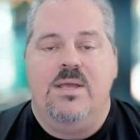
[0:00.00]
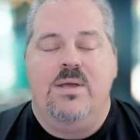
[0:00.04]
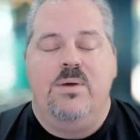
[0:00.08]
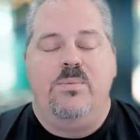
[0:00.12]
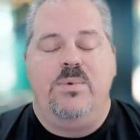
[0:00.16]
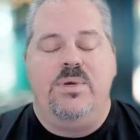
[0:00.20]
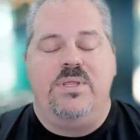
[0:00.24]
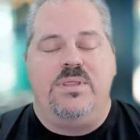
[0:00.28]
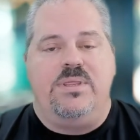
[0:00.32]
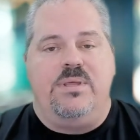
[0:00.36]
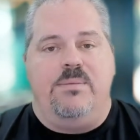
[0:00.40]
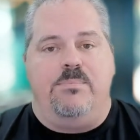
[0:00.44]

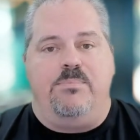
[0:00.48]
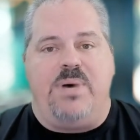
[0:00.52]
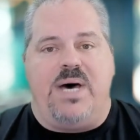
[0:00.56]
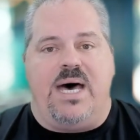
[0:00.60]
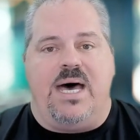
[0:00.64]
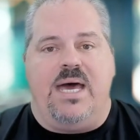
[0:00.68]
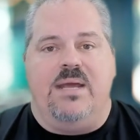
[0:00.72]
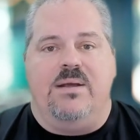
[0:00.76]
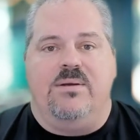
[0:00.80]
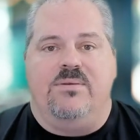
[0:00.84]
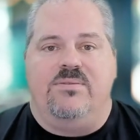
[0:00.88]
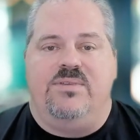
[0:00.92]
with the
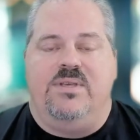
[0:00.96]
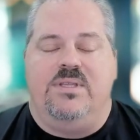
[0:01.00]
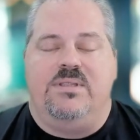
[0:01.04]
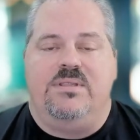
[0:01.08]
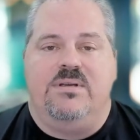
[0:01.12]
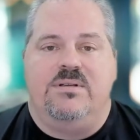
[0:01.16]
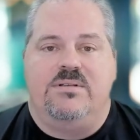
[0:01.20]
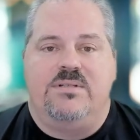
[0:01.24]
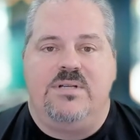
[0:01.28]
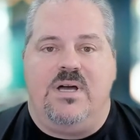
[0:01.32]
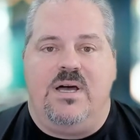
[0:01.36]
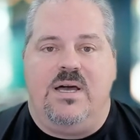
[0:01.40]
buyers that
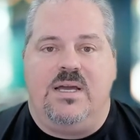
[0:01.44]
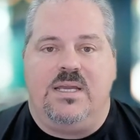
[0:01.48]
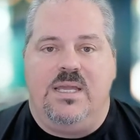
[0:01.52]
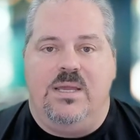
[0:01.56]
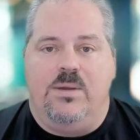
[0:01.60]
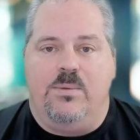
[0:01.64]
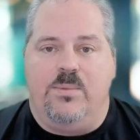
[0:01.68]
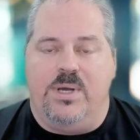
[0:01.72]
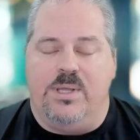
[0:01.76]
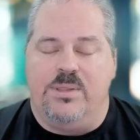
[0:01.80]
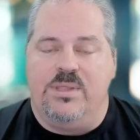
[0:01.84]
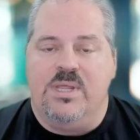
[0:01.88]
they're
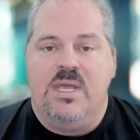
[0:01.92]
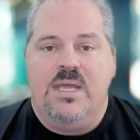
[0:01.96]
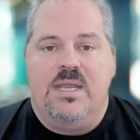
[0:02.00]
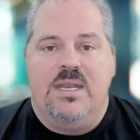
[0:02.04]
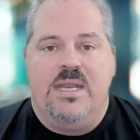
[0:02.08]
talking with.